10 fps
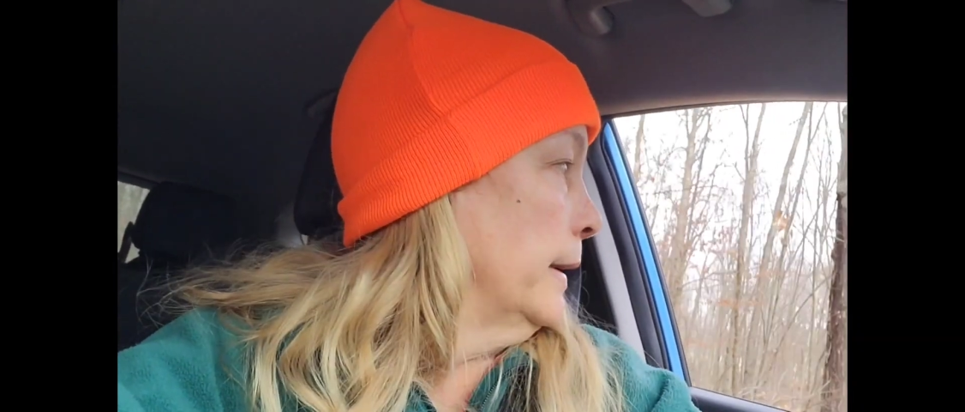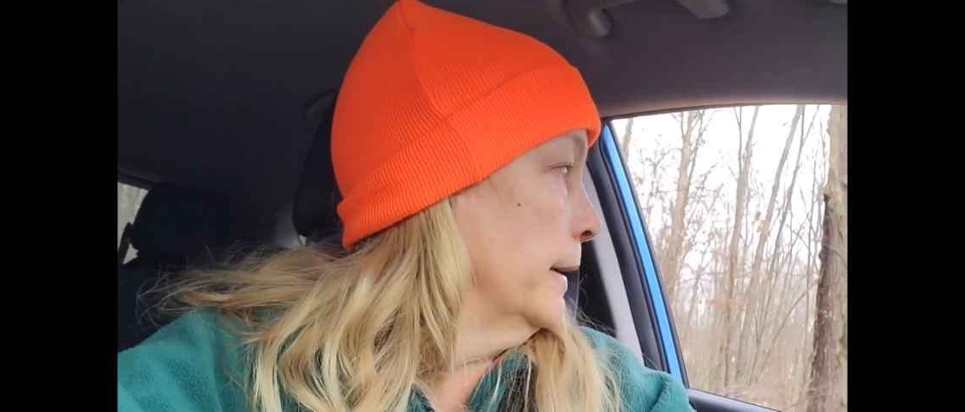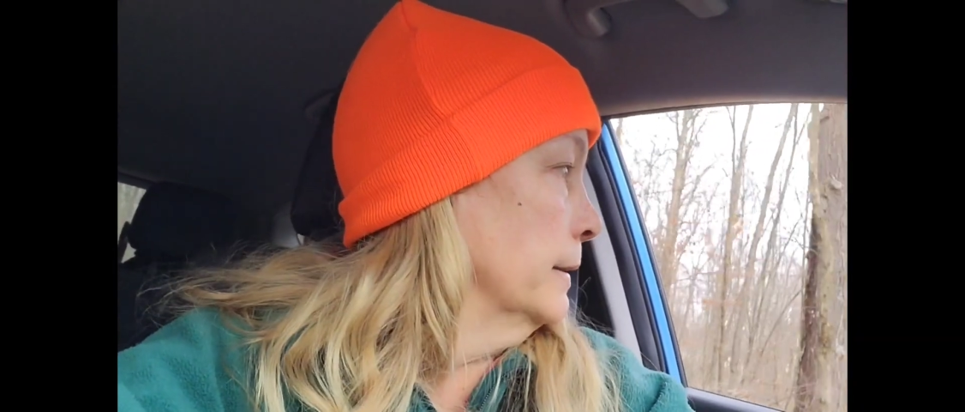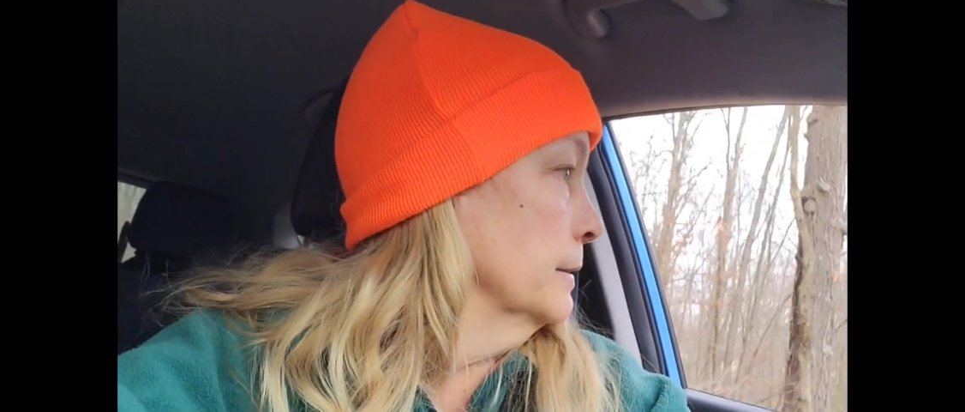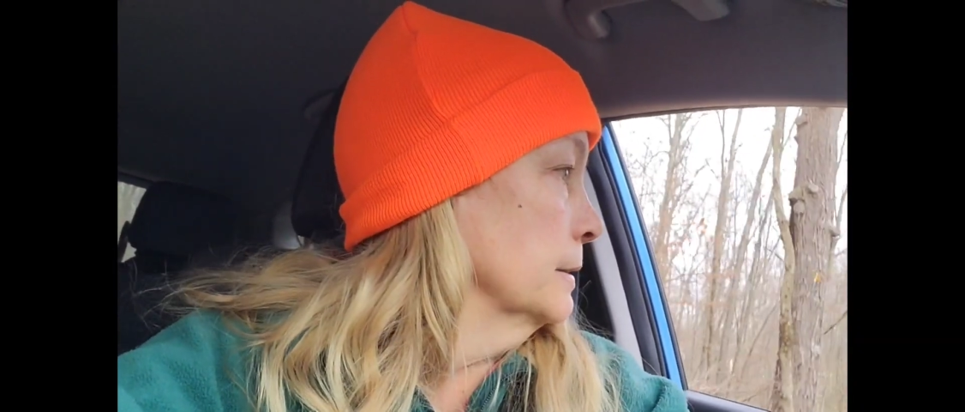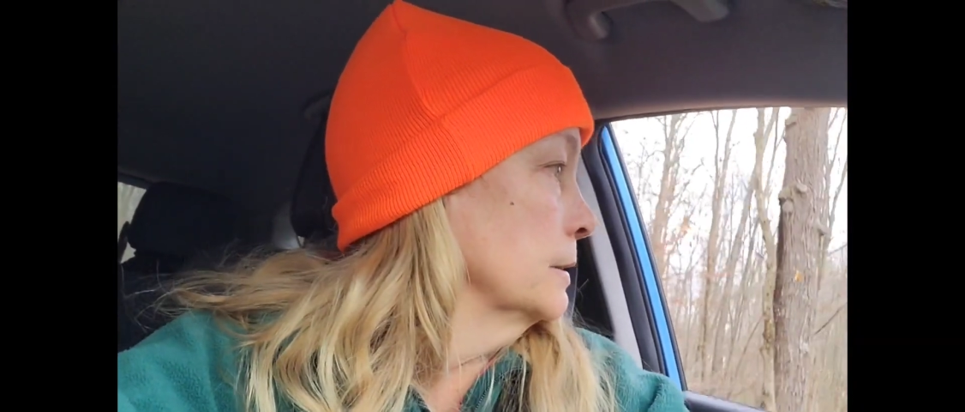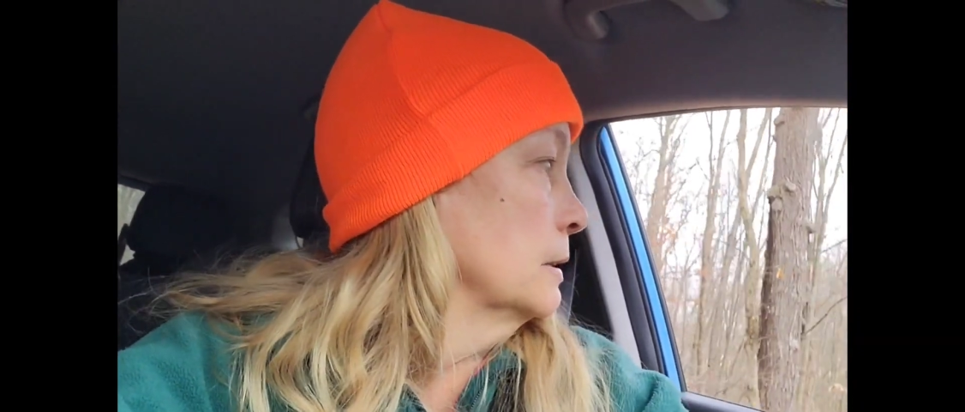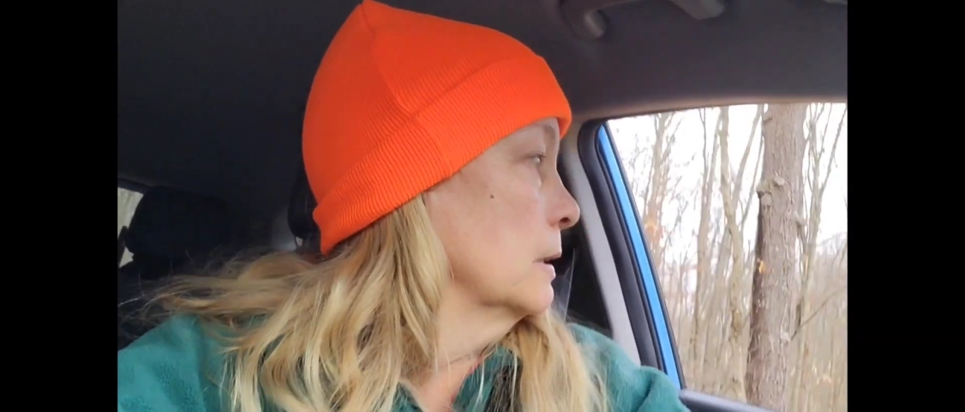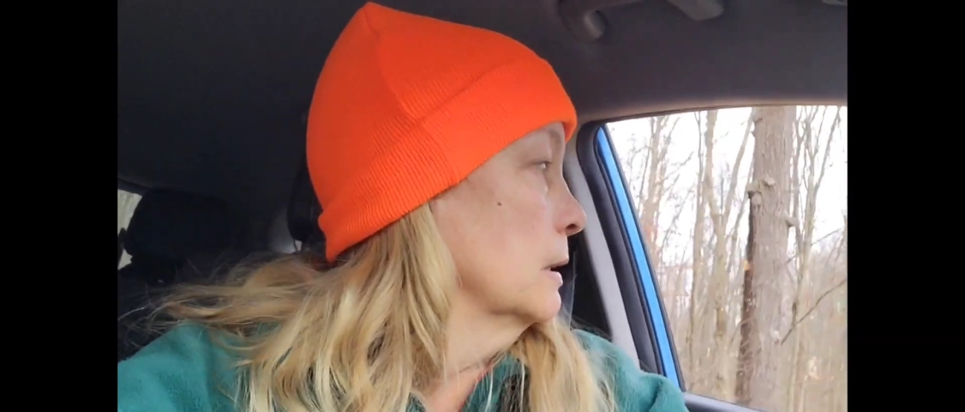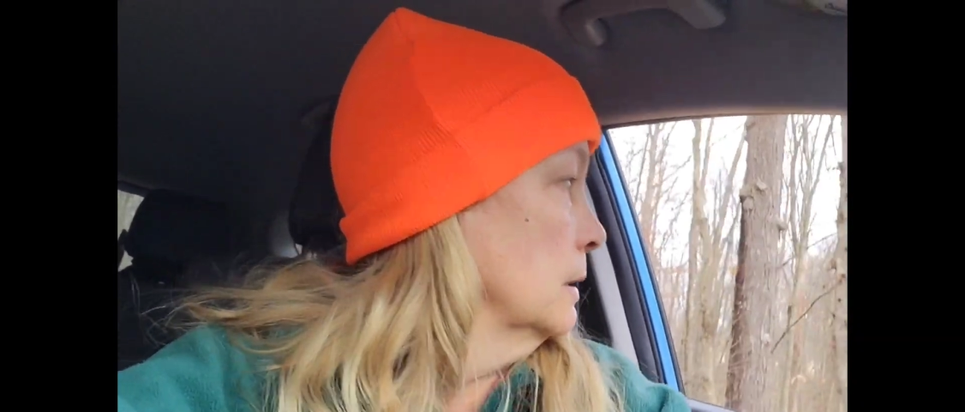And
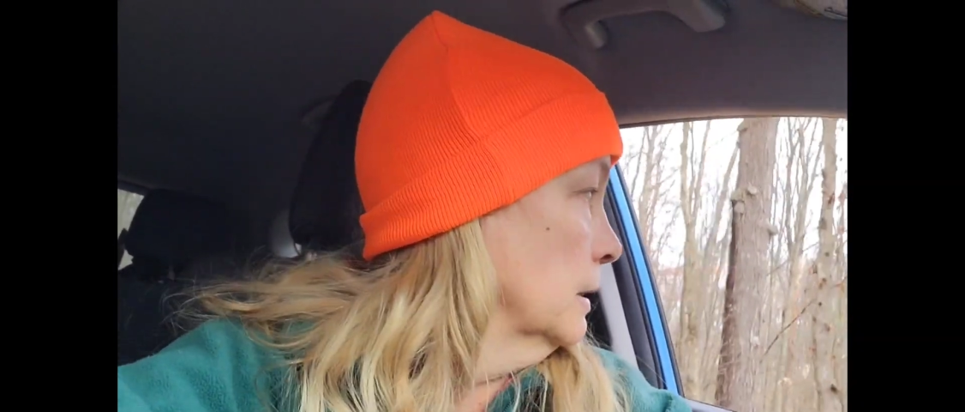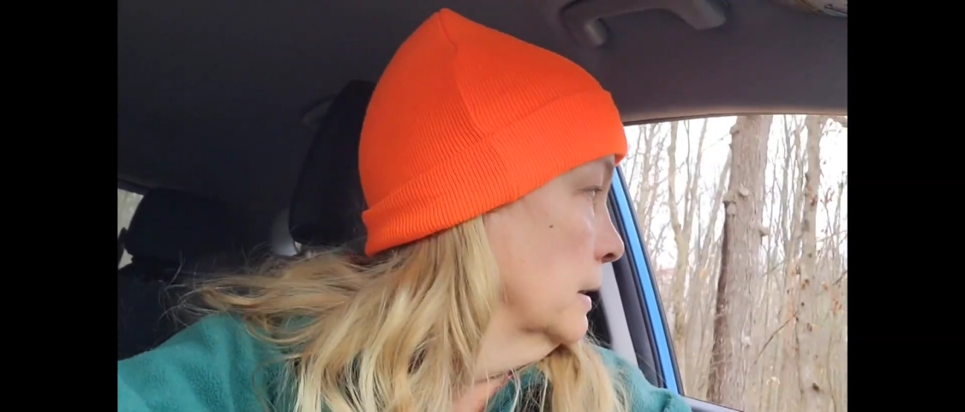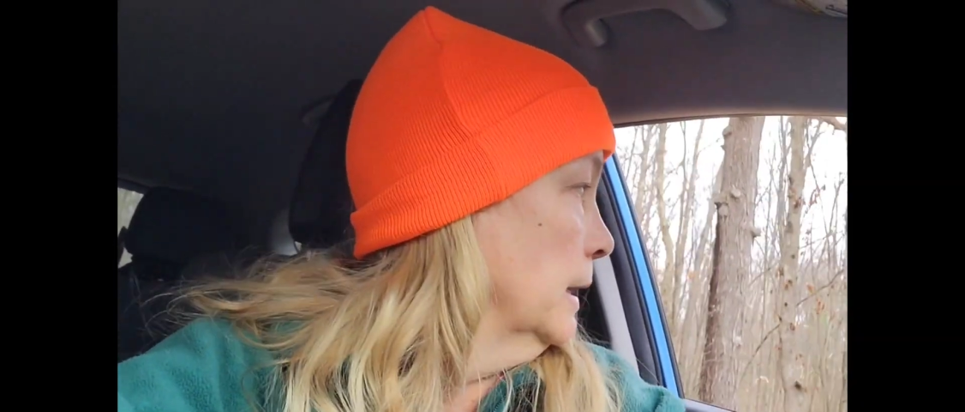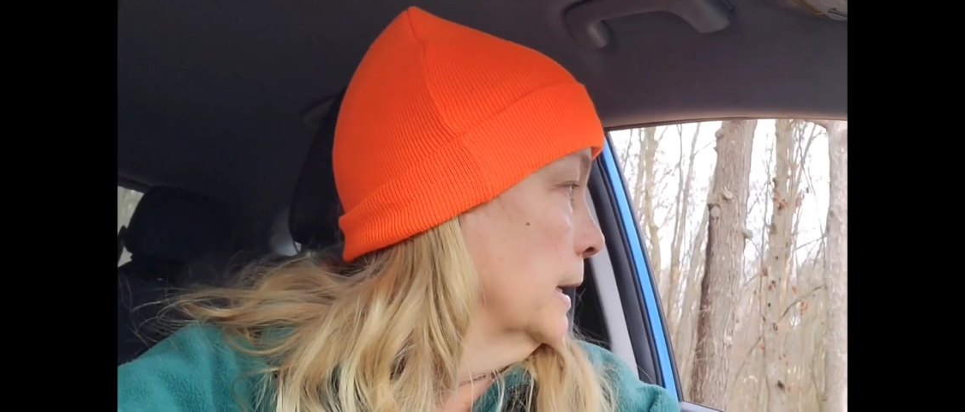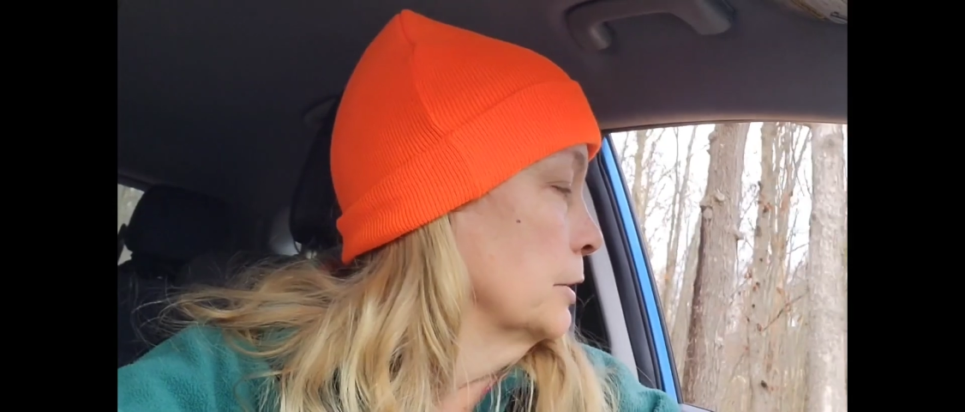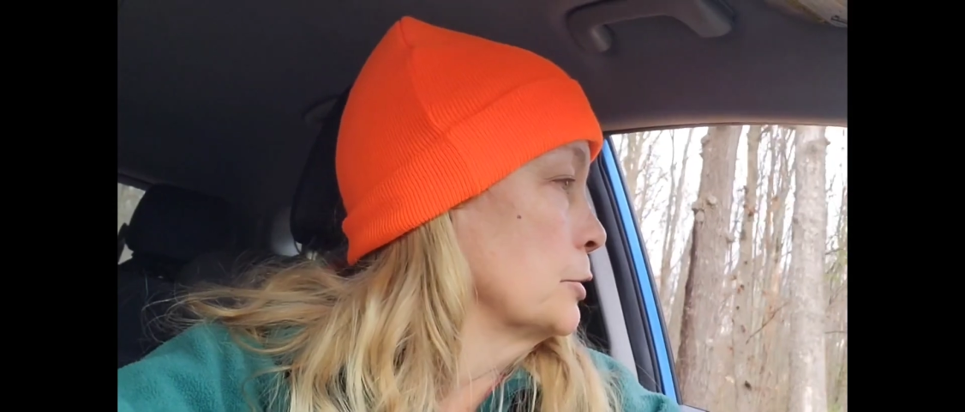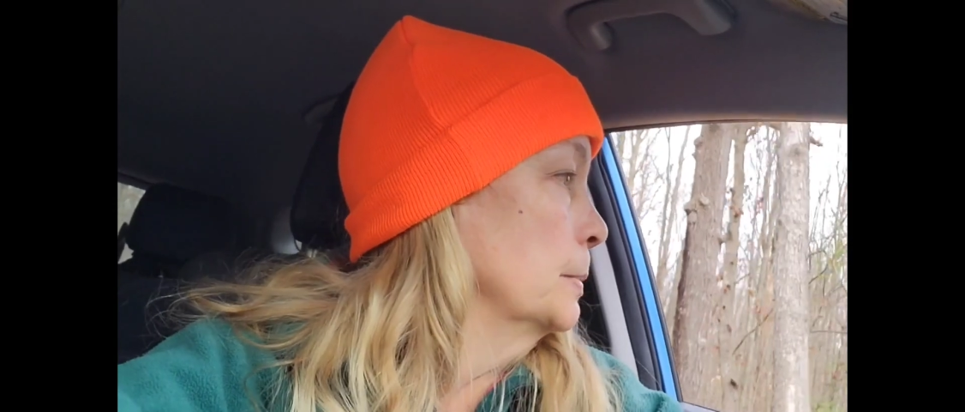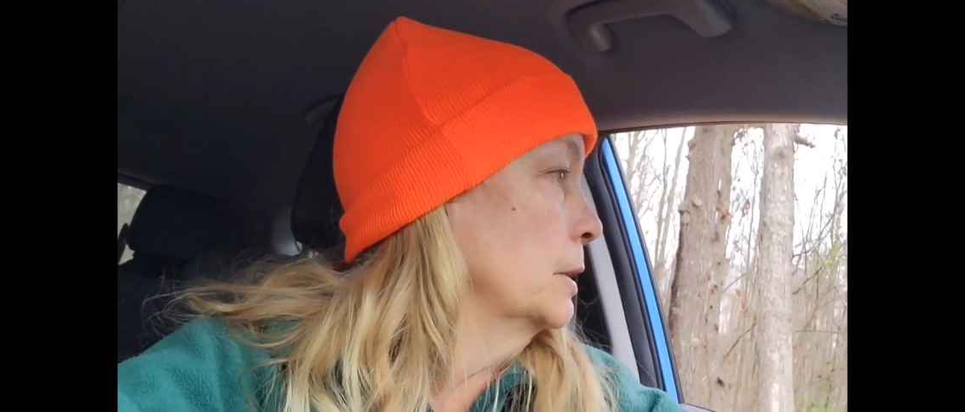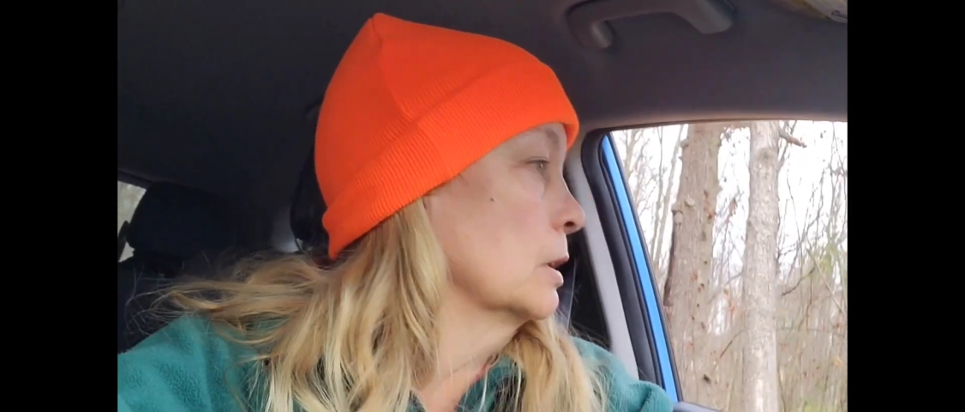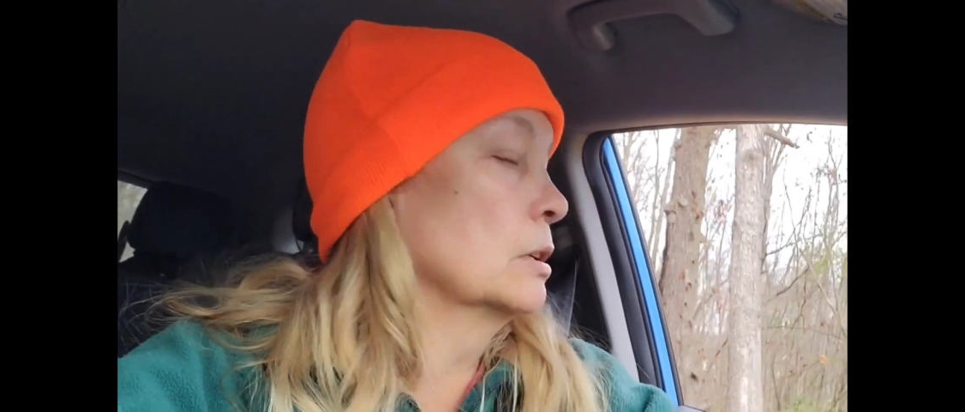that is
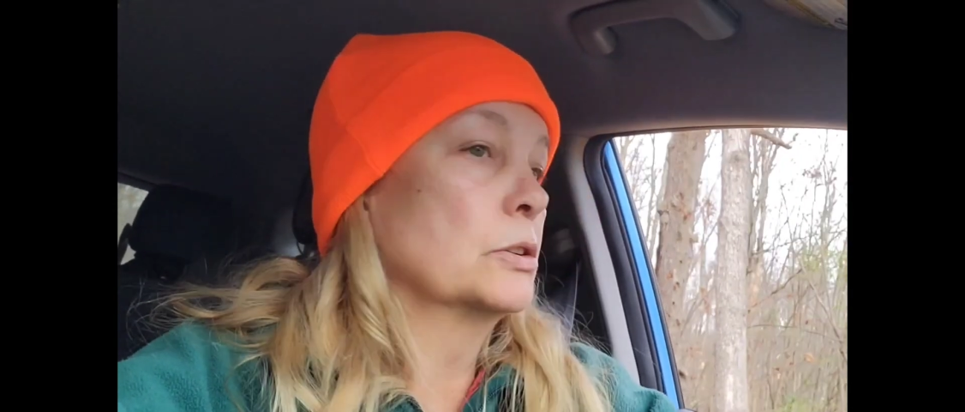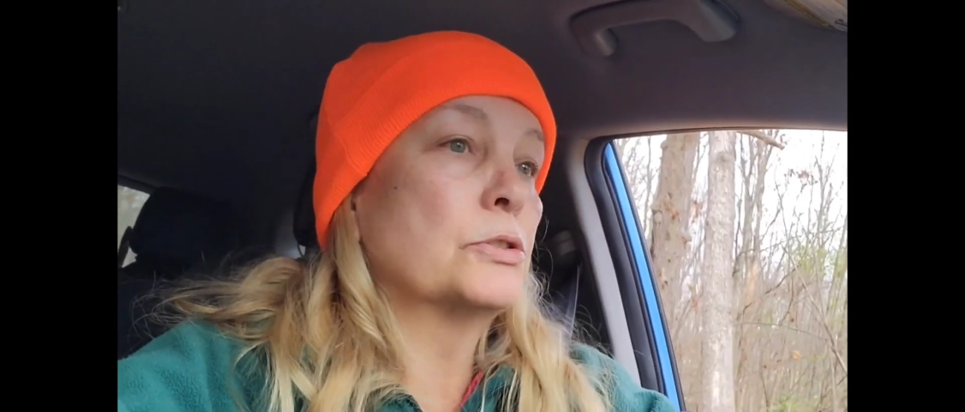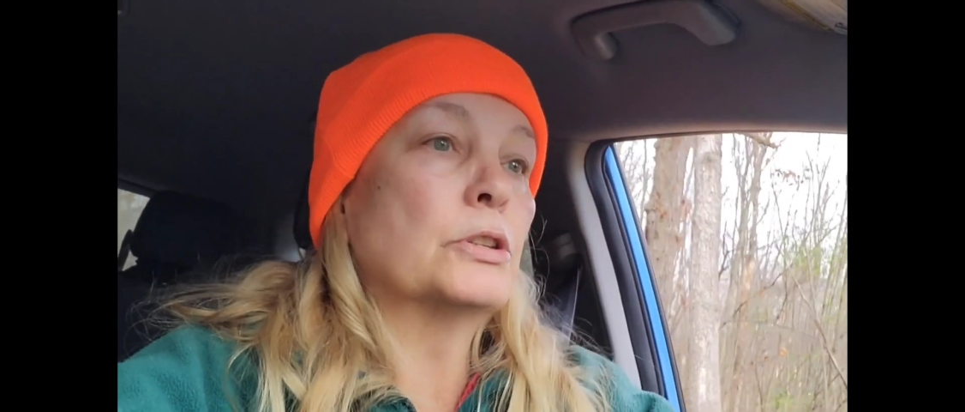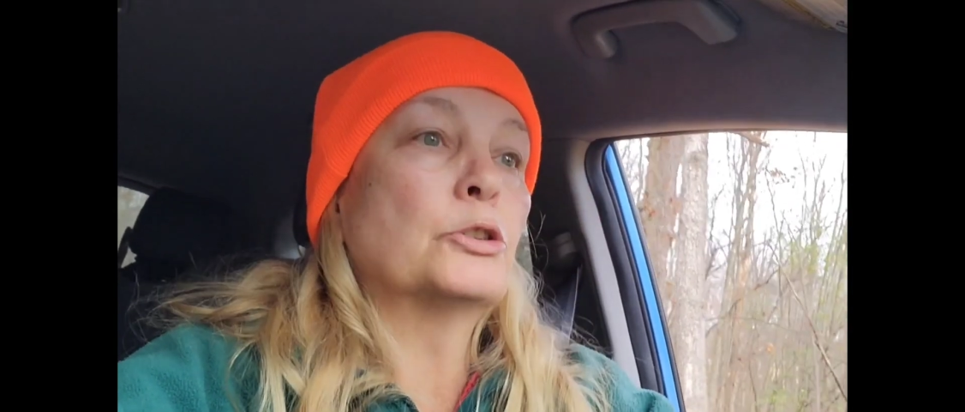because